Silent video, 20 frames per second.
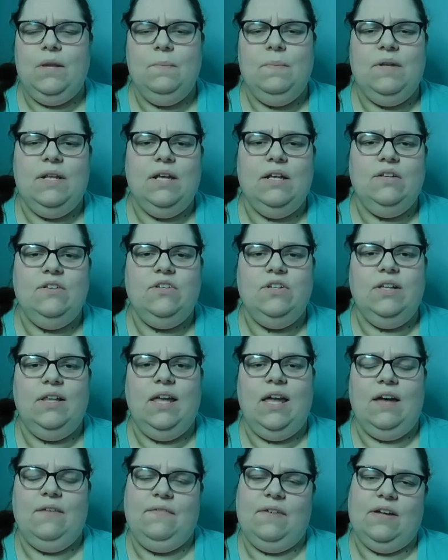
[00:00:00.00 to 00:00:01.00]

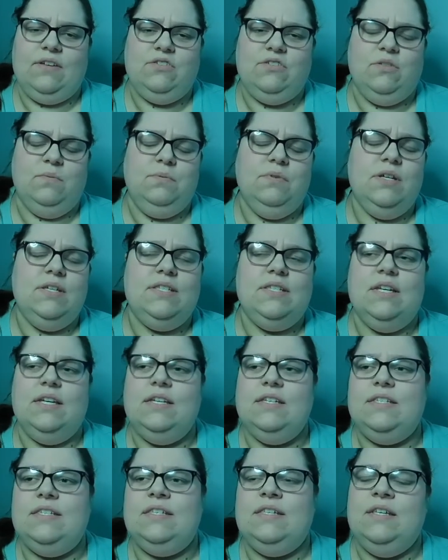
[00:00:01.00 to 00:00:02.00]
potentially have
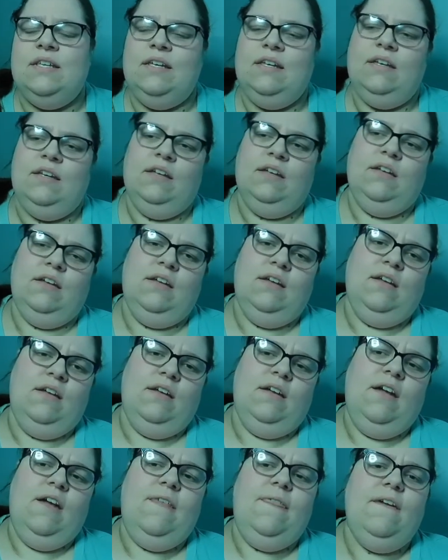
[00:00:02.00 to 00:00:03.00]
gastroparesis.
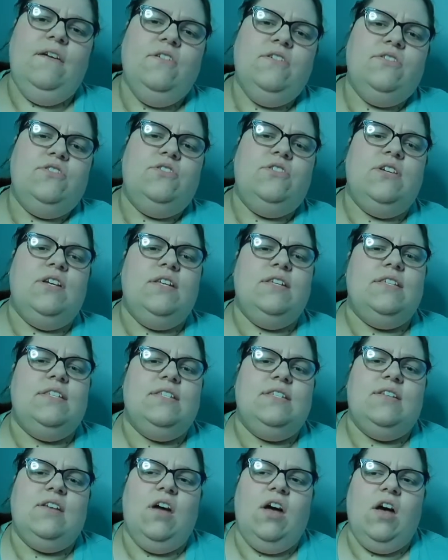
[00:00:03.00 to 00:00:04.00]
There's
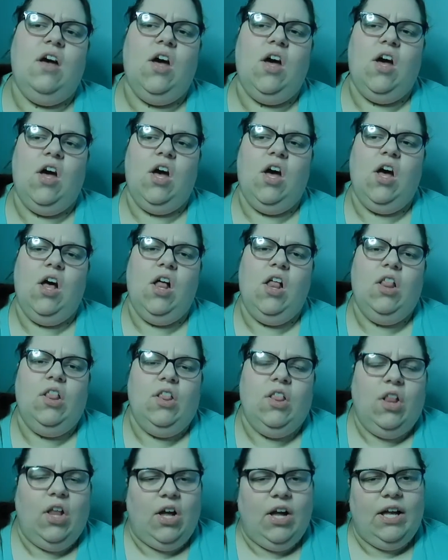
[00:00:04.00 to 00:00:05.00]
just a
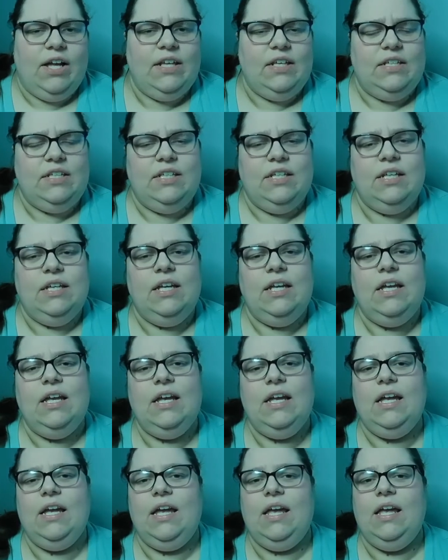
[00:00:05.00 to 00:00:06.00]
lot.
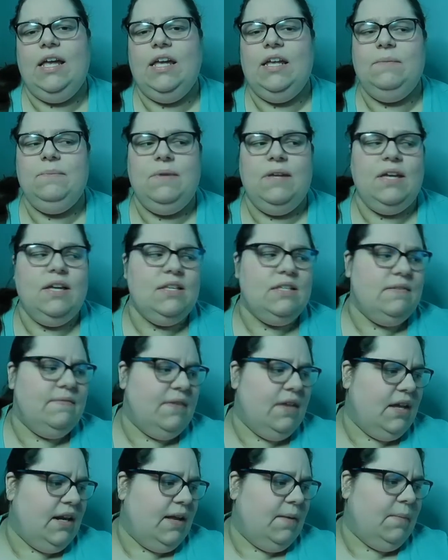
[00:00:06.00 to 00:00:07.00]
And because of
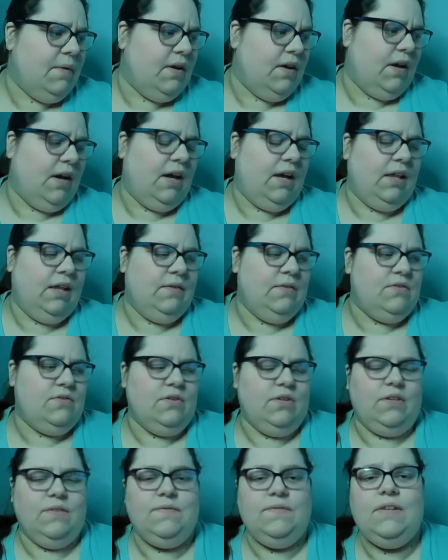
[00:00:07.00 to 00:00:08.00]
that, I'm on a highly
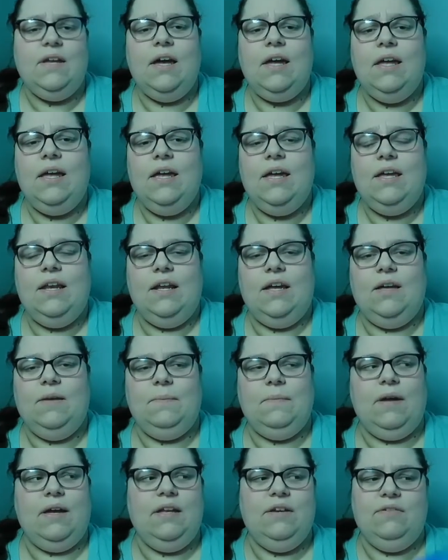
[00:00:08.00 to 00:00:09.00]
restricted diet.
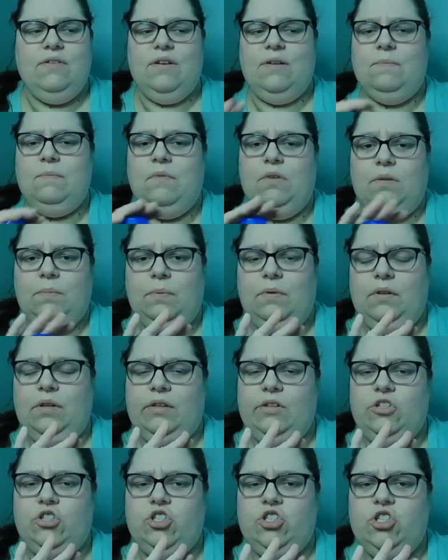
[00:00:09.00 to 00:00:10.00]
Um, I drink multiple
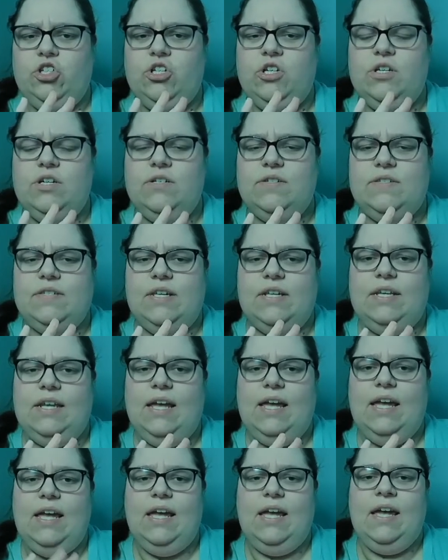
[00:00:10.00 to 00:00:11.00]
Ensures a
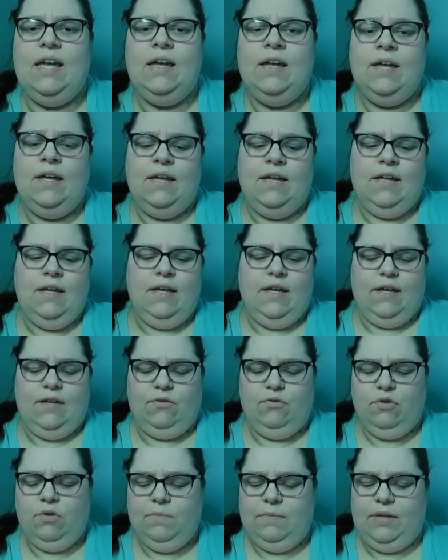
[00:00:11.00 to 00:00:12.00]
day.
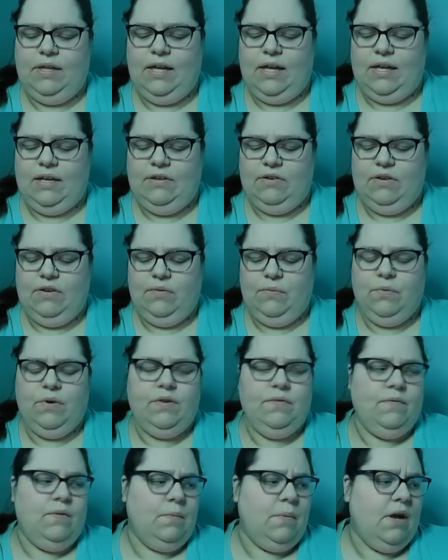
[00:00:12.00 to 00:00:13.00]
Normally, I drink
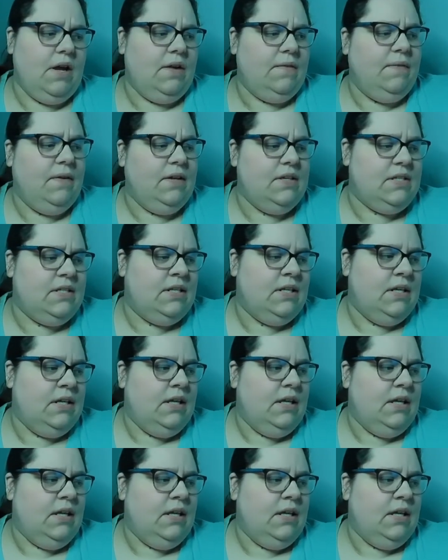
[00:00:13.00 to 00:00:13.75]
one for breakfast